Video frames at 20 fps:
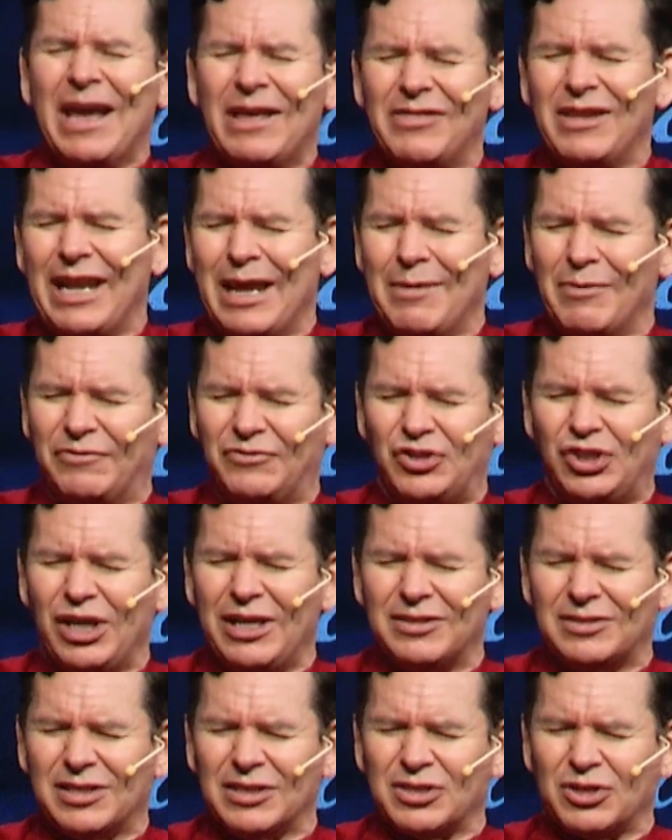in the name of
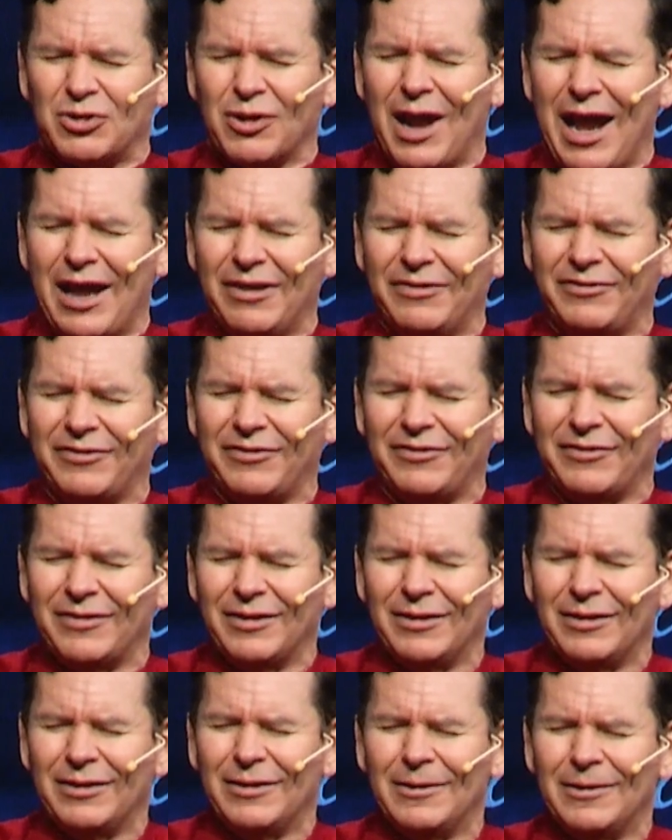Jesus Christ.
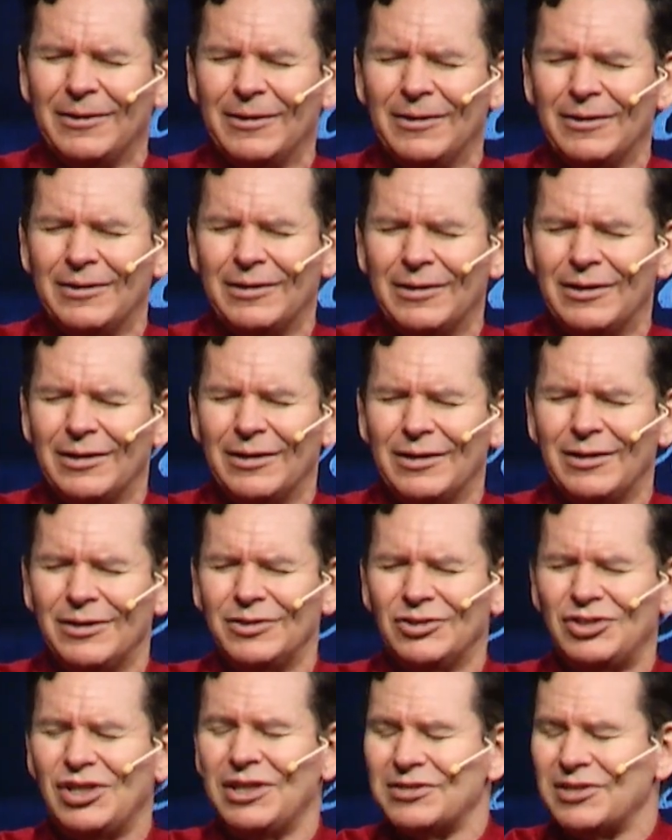
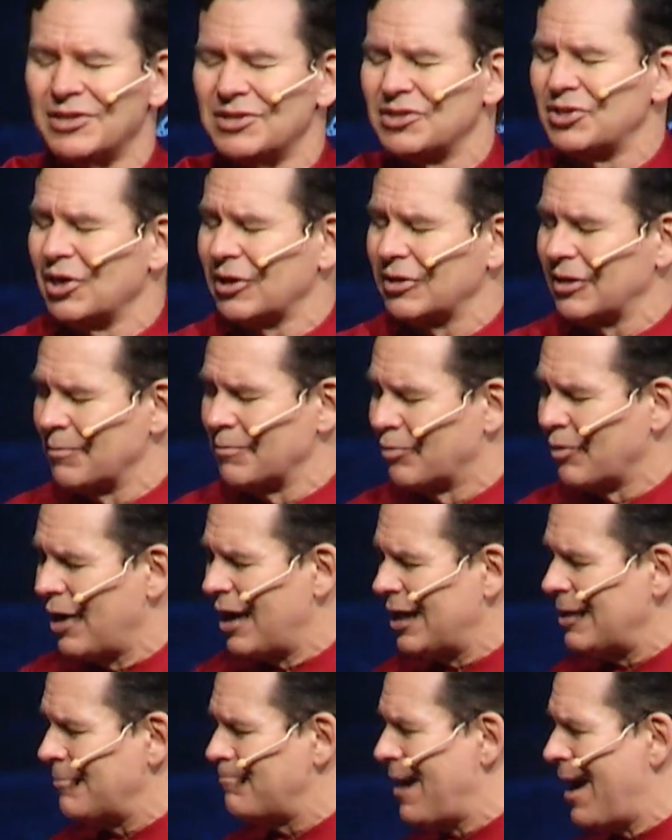Jesus took the
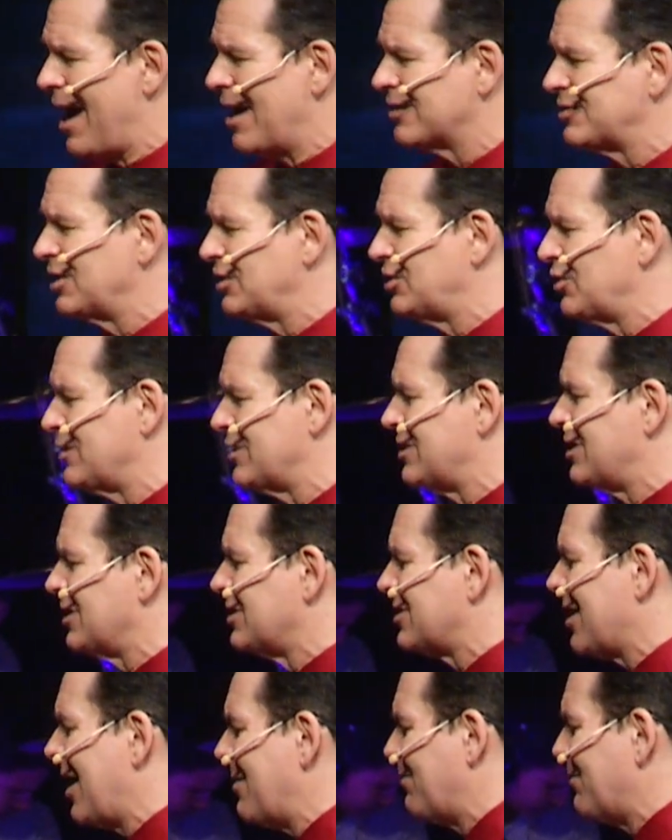bread, he passed it to his
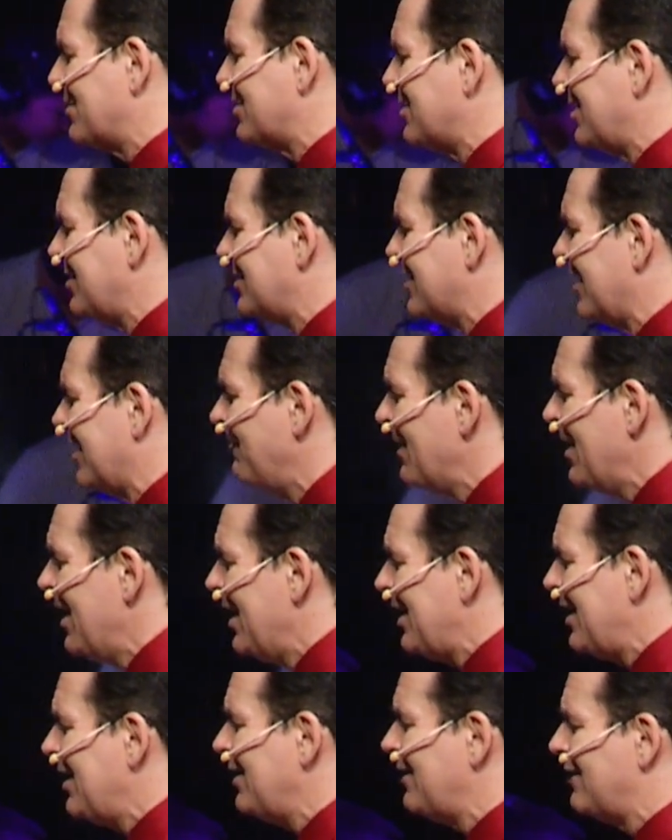disciples, and he said,
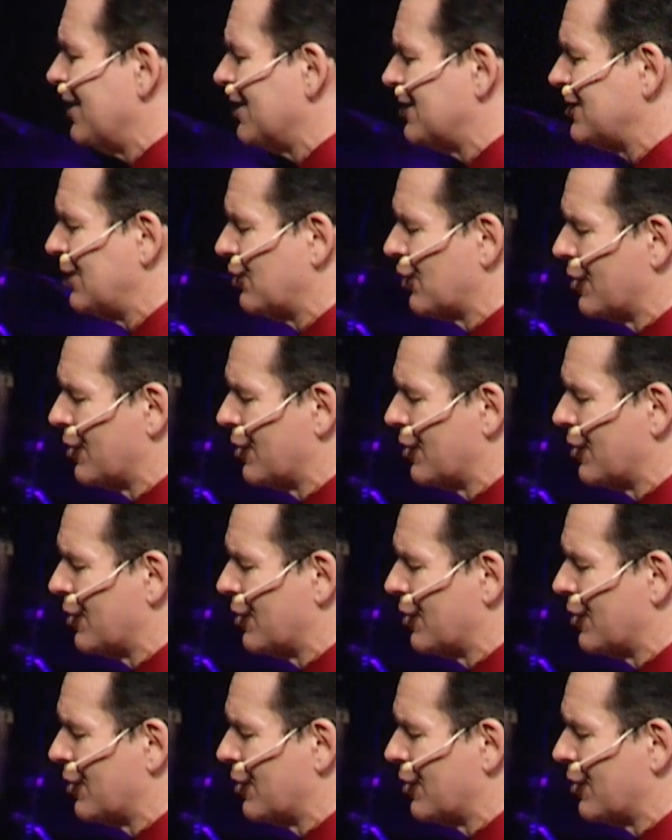Eat this in